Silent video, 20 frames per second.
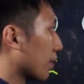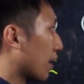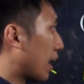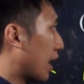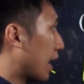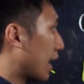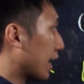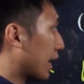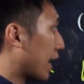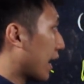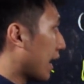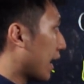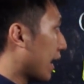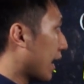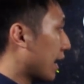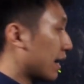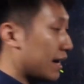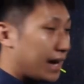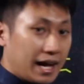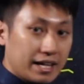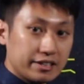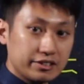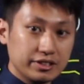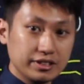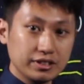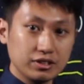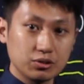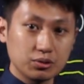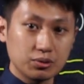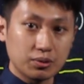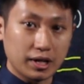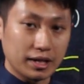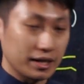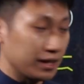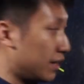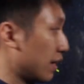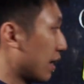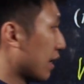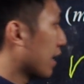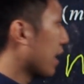I can actually do what?
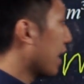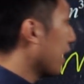I can